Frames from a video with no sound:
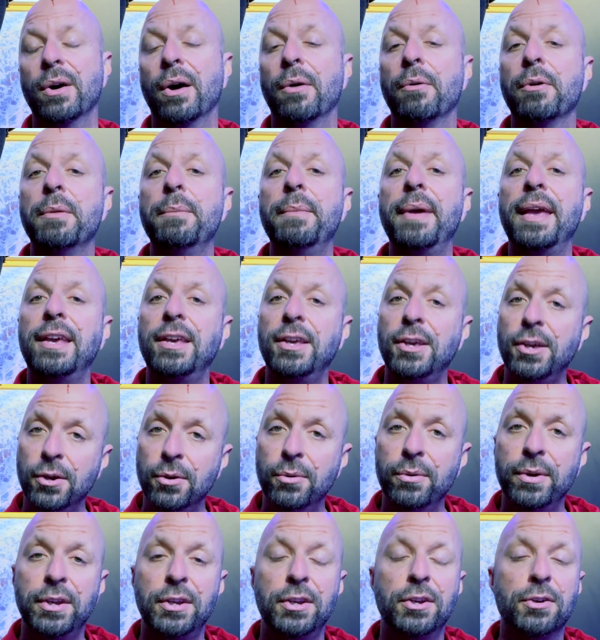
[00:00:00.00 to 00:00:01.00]
I want to make
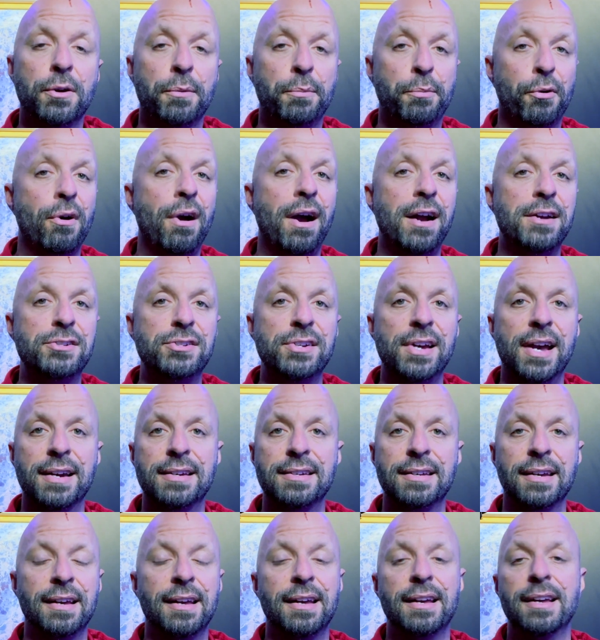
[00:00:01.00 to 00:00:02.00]
you and your
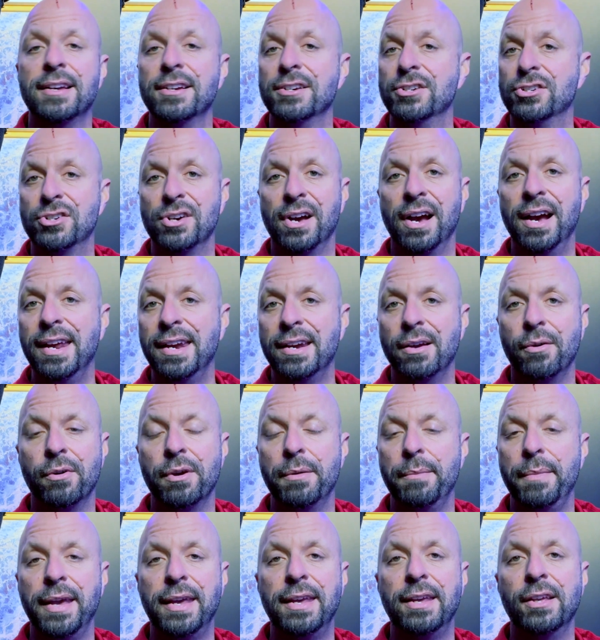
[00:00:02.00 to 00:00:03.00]
project shine. I
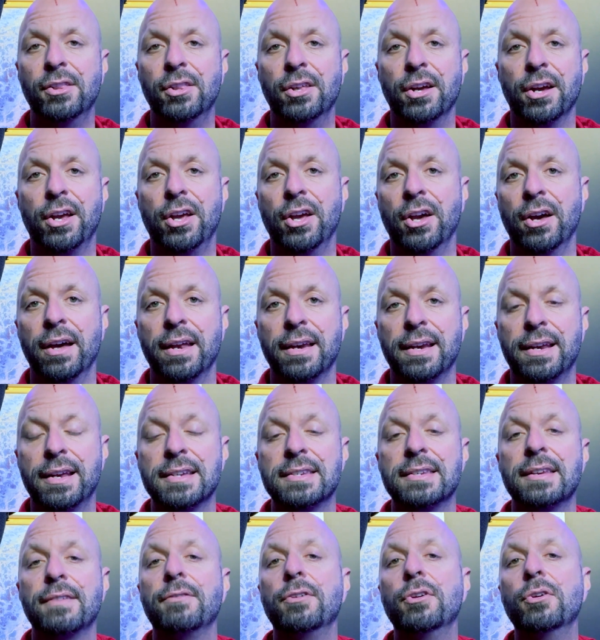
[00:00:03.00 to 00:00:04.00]
want to make you look good,
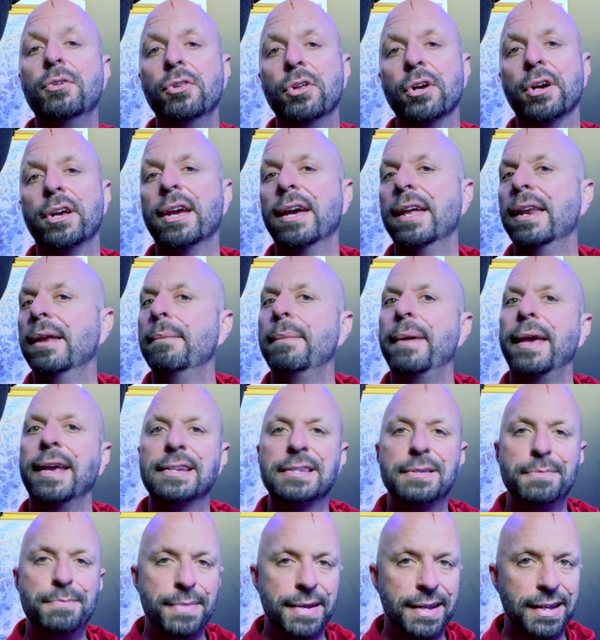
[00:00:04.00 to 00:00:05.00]
because if you look good, it
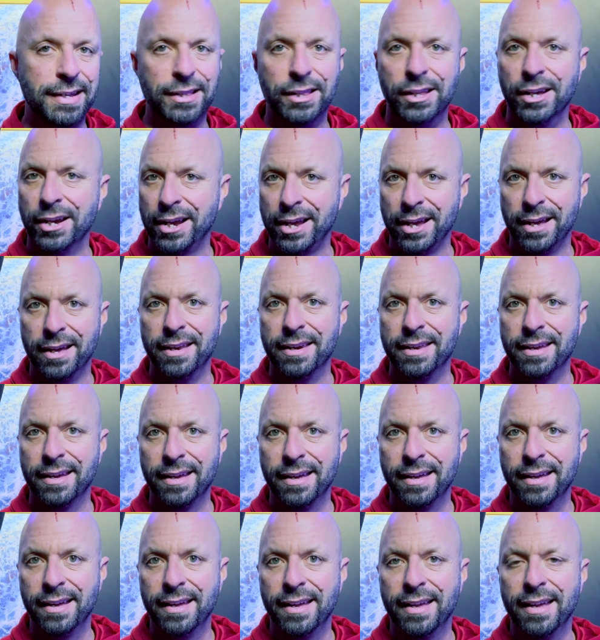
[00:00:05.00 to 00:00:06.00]
makes me look good.
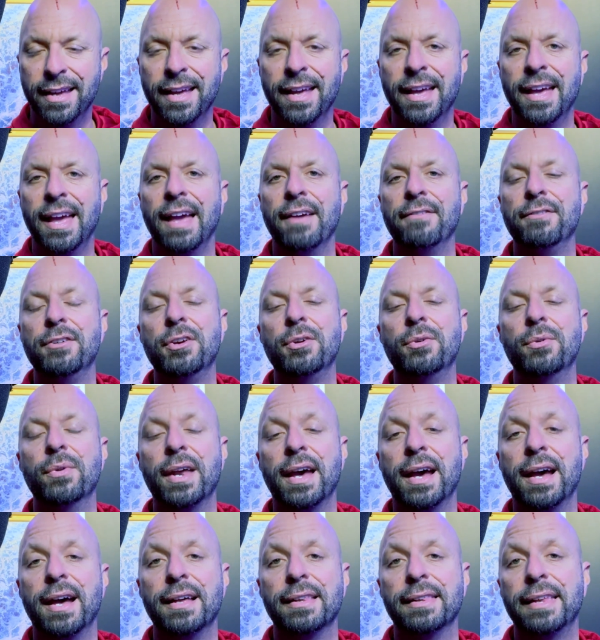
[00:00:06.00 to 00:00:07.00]
If you'd
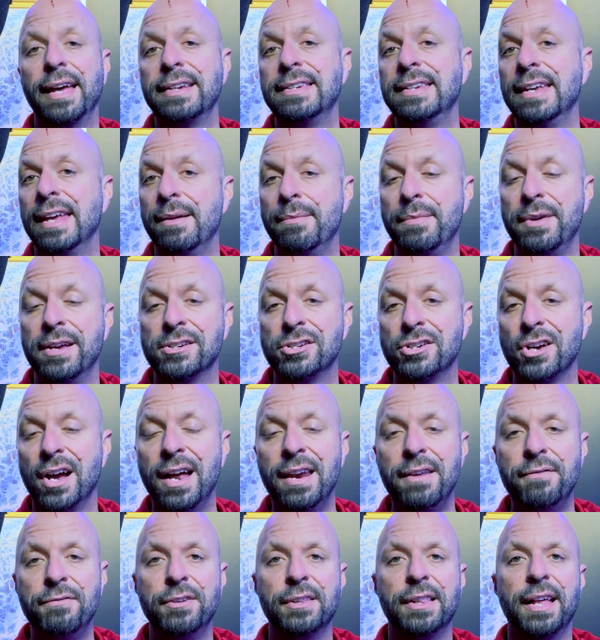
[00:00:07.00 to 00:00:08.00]
like to give me a
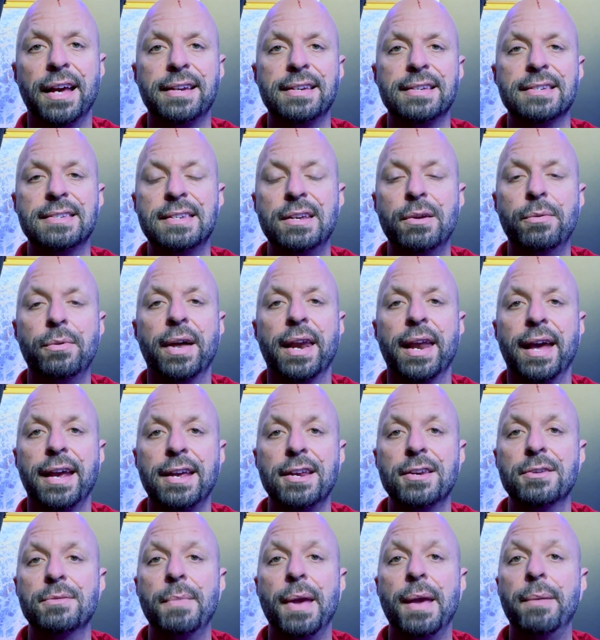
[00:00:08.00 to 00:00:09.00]
shot, if you'd like to see what I
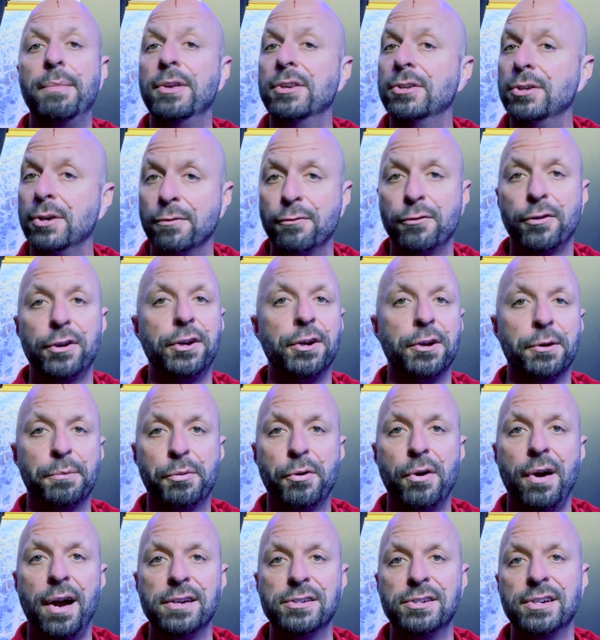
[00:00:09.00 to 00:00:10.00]
can maybe do for your
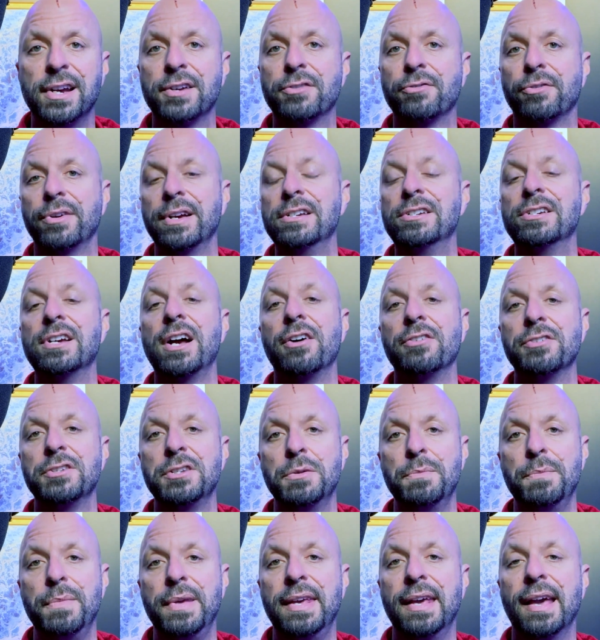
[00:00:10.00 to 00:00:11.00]
project, reach out
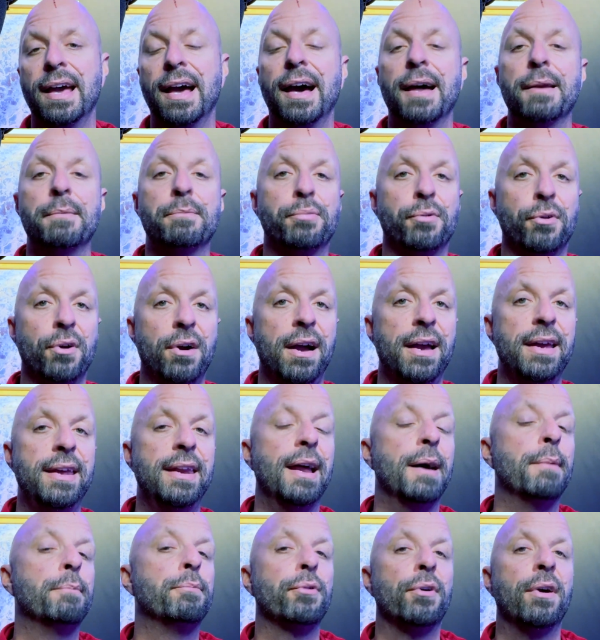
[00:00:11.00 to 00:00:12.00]
to me at
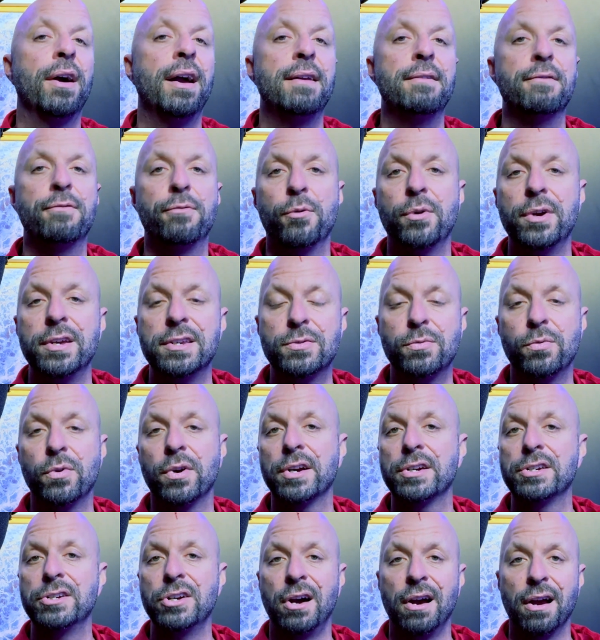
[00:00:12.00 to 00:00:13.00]

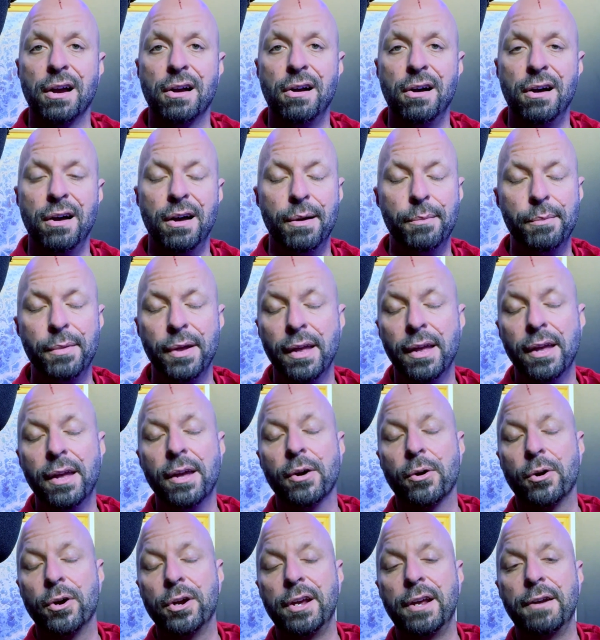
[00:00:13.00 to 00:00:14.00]
brian@brianvoicework.com,
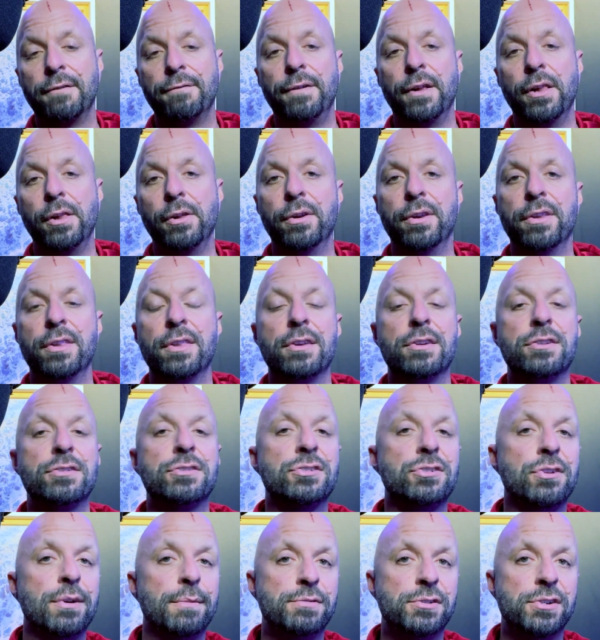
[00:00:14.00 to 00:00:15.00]
or you could follow the
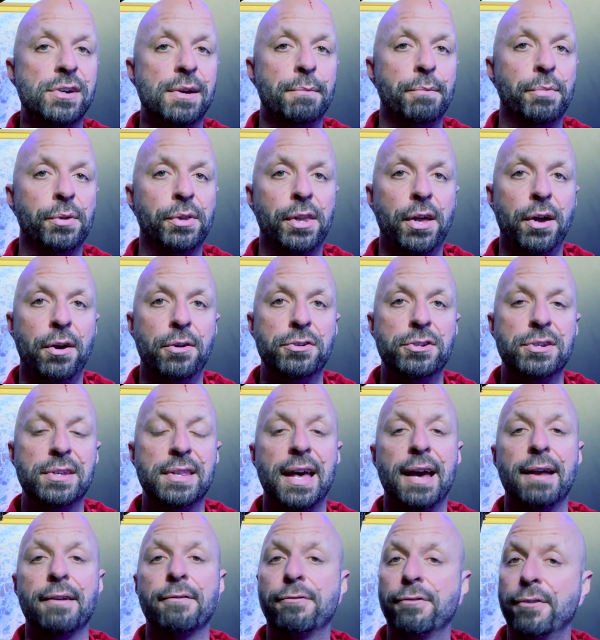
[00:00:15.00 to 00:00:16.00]
description below to
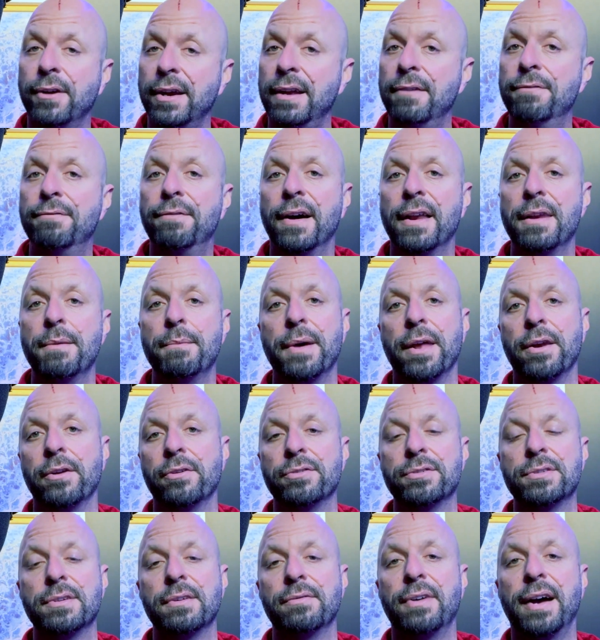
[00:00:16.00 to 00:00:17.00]
that free
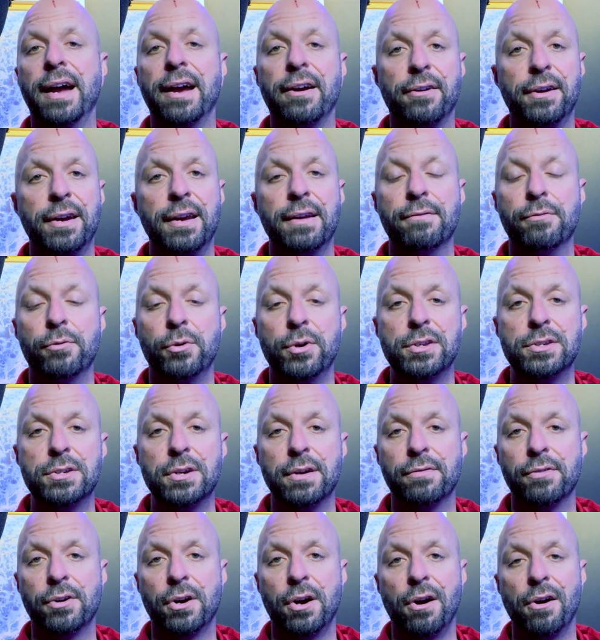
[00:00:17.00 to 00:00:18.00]
fundamentals of hiring a
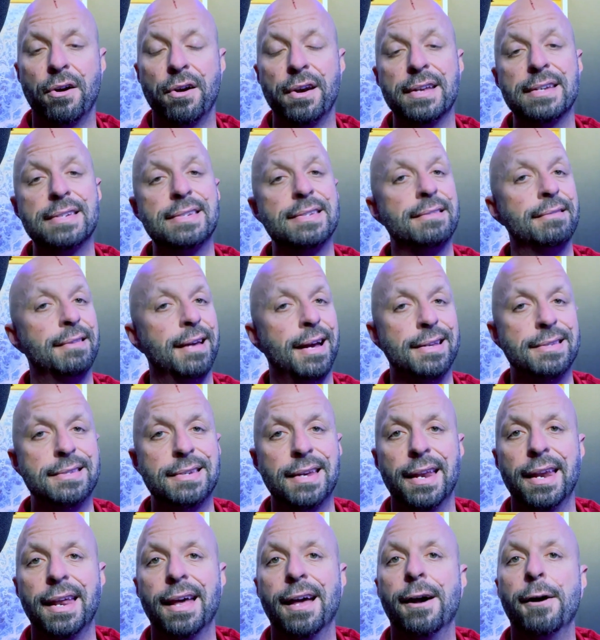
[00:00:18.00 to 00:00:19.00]
voiceover artist. That's
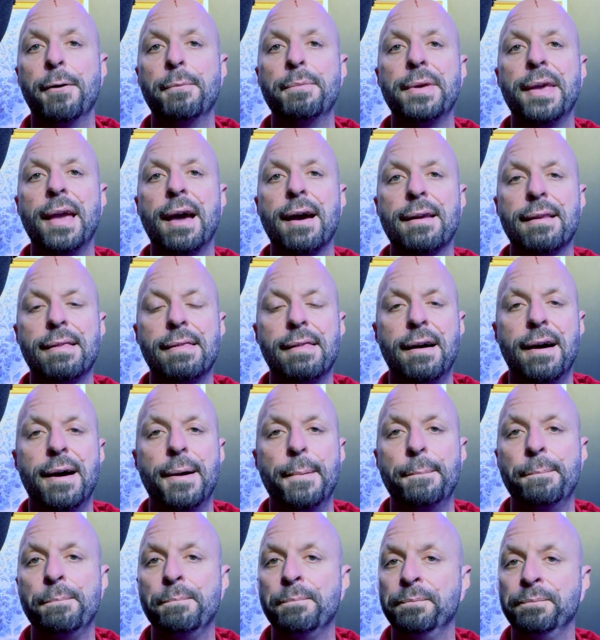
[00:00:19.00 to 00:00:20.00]
going to help you out a lot.